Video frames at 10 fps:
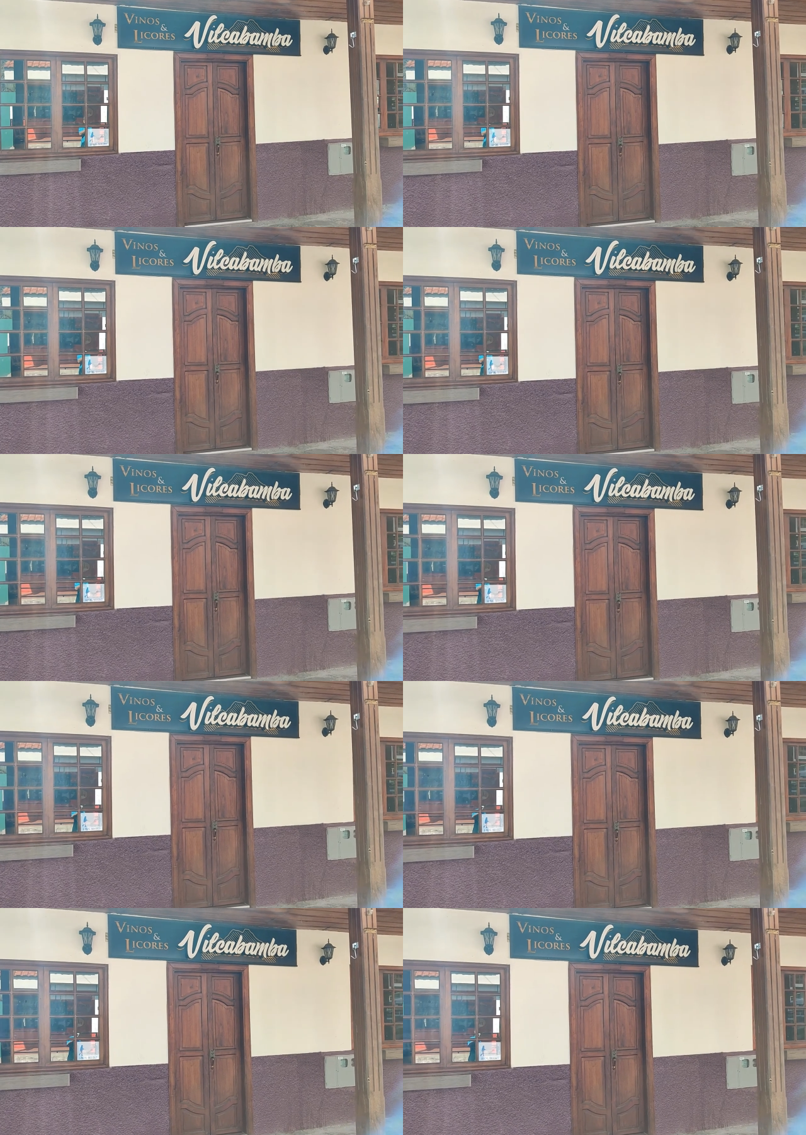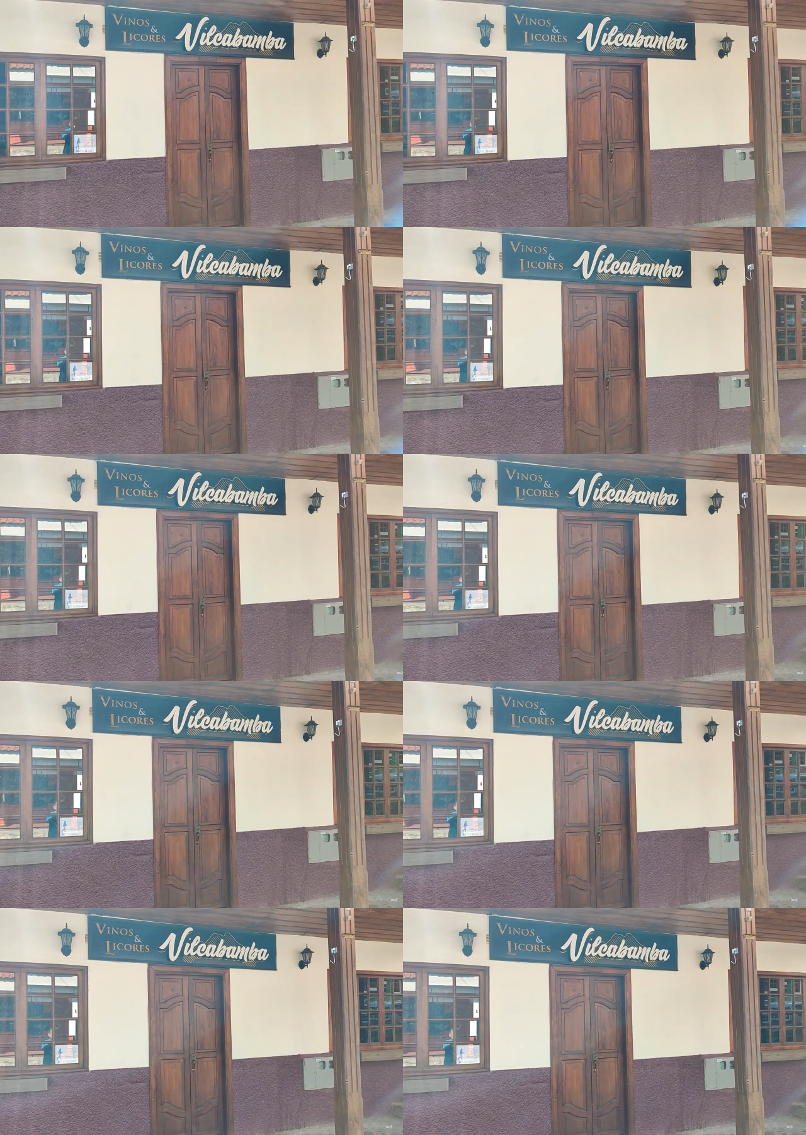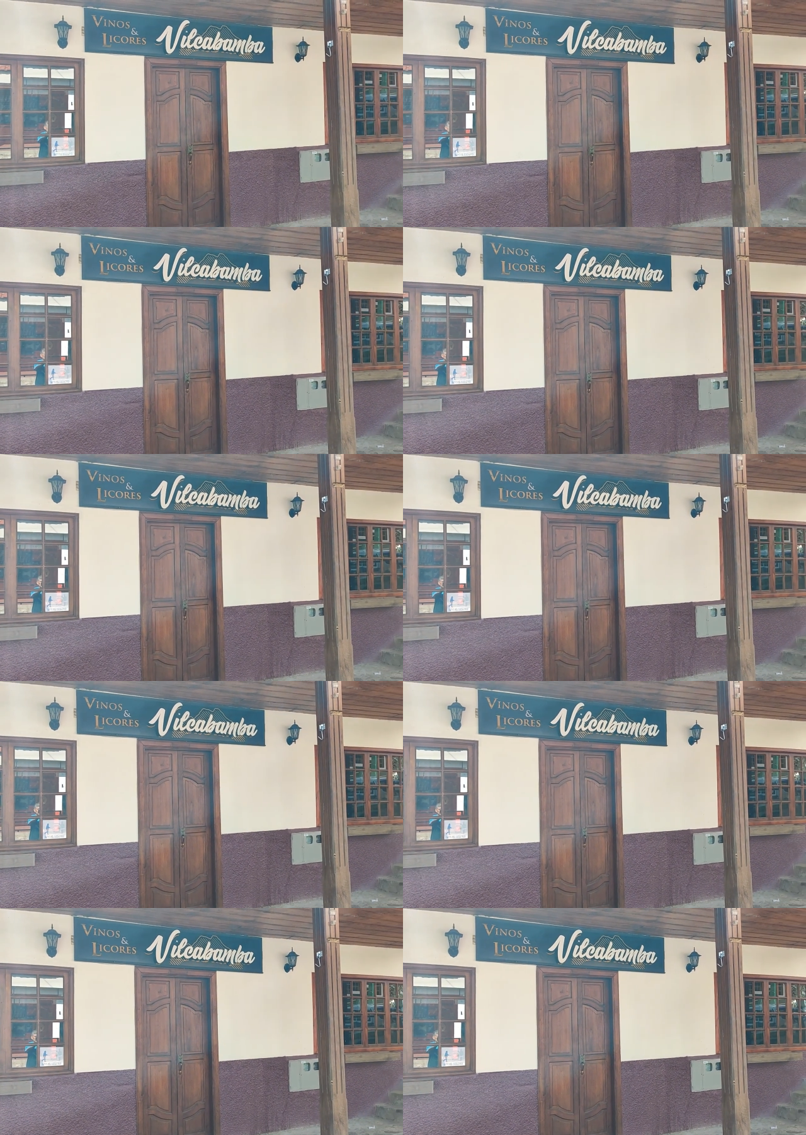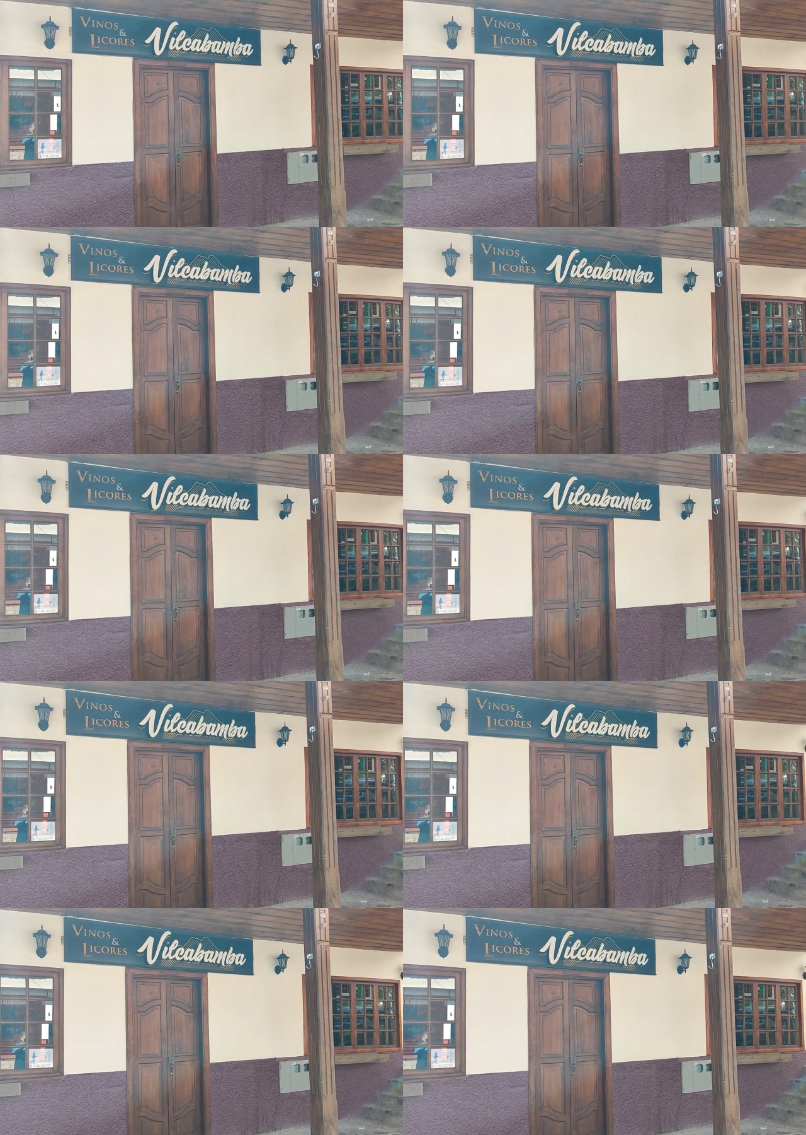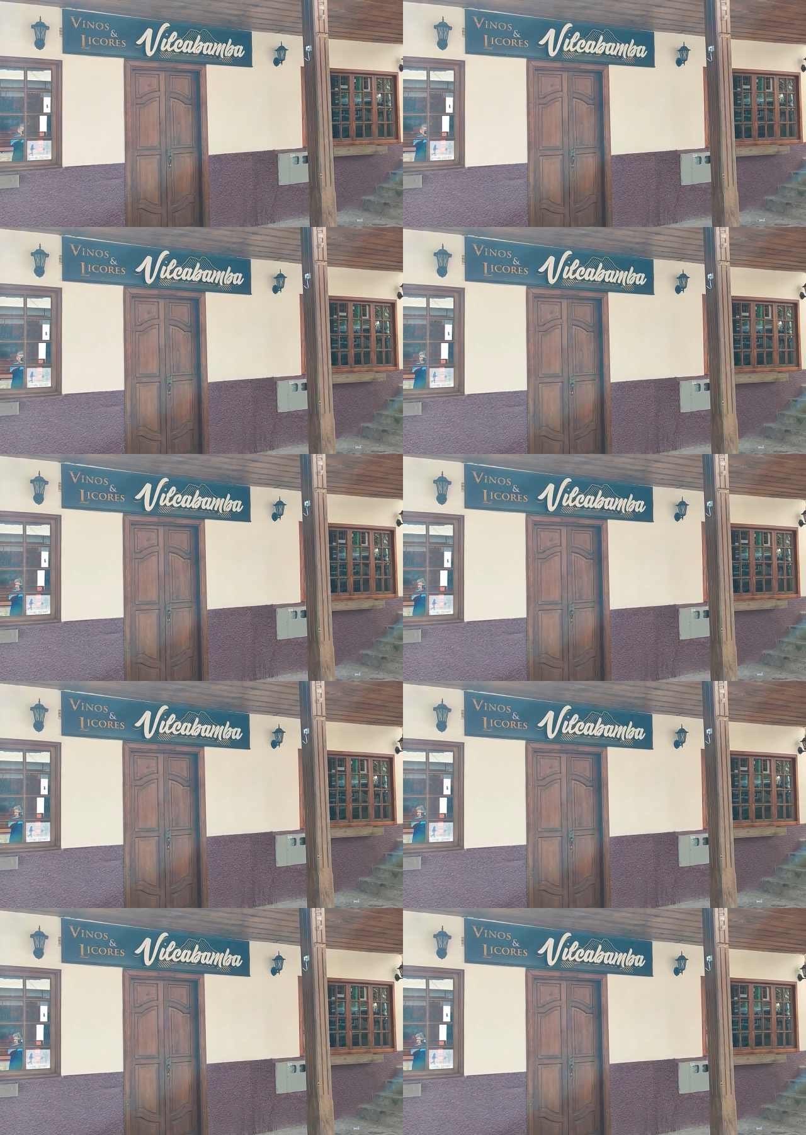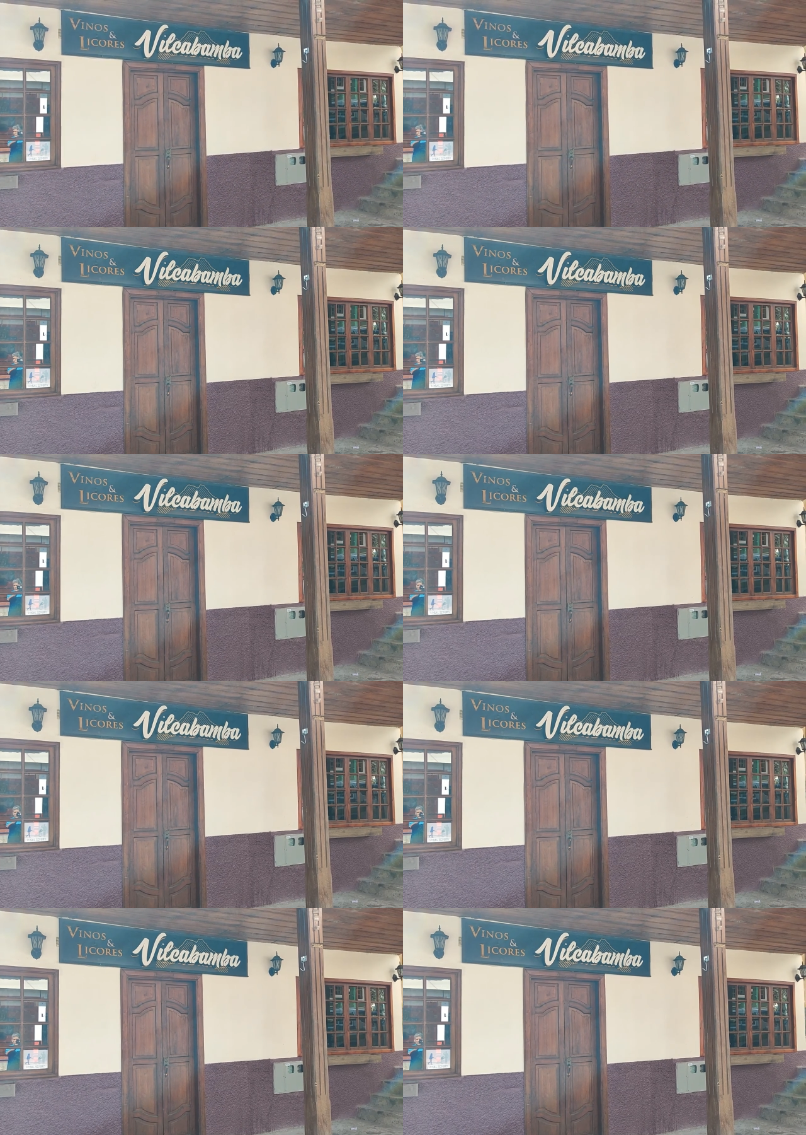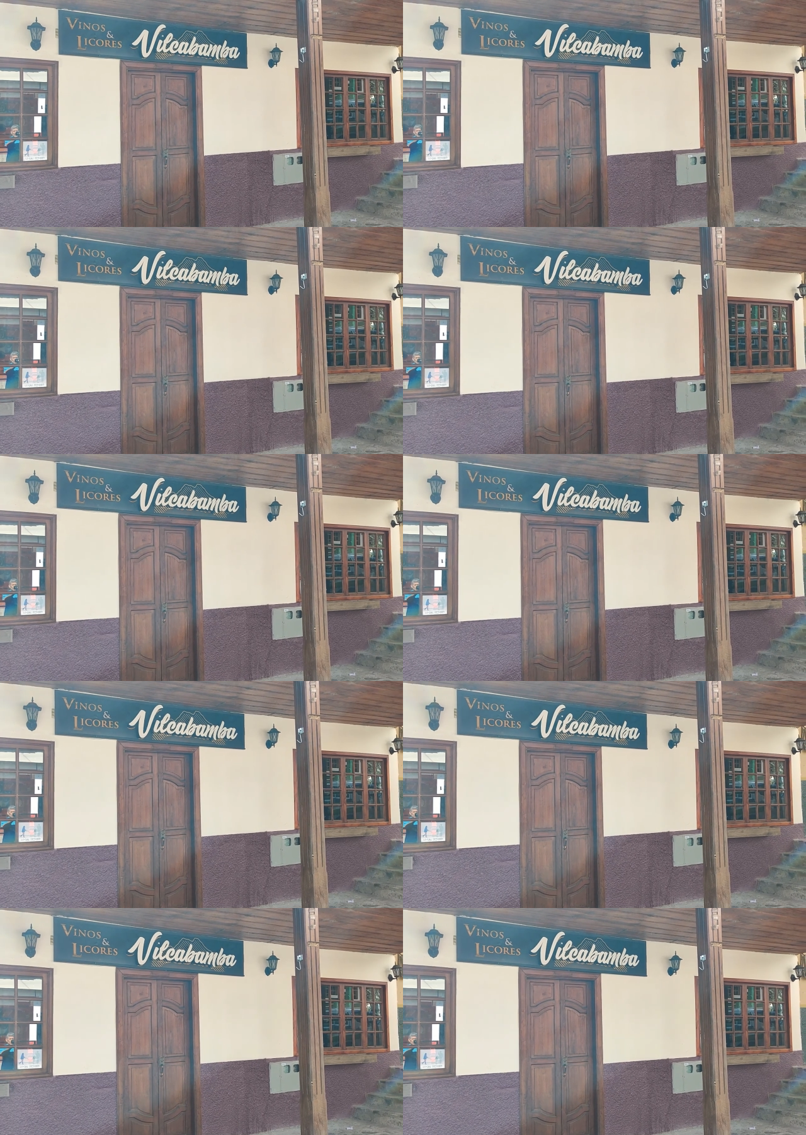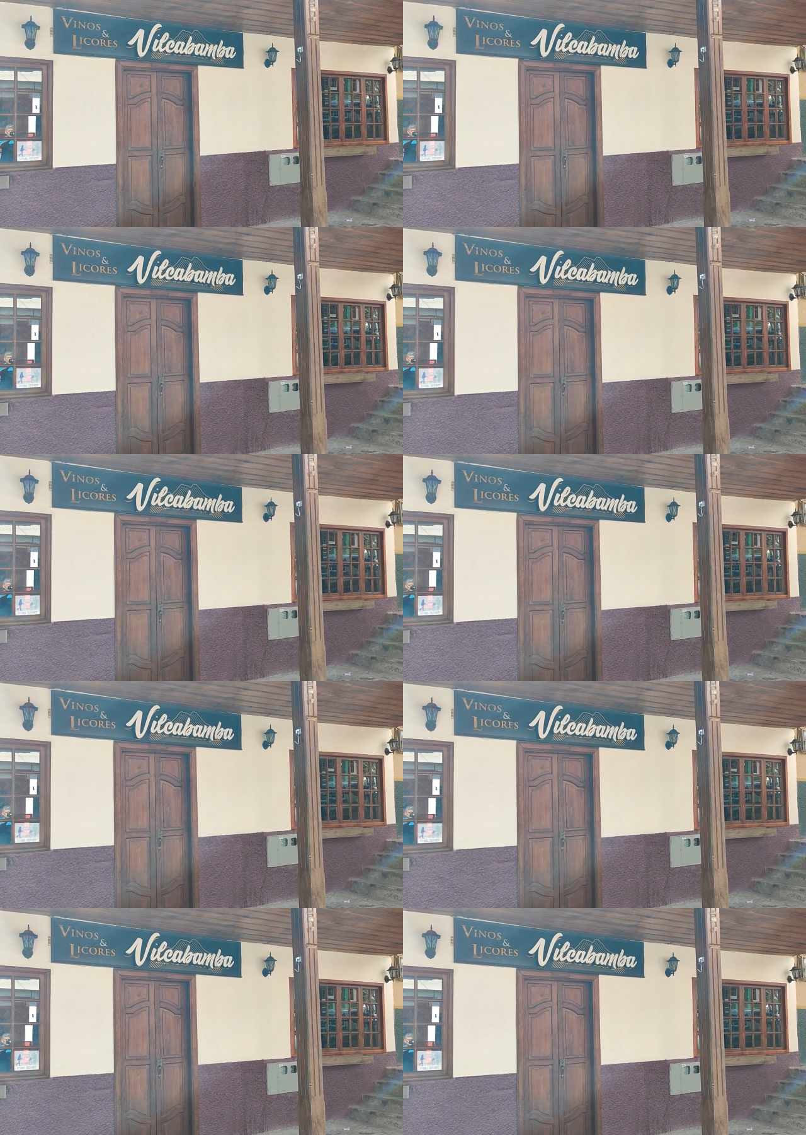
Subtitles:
[unreadable: no face in view]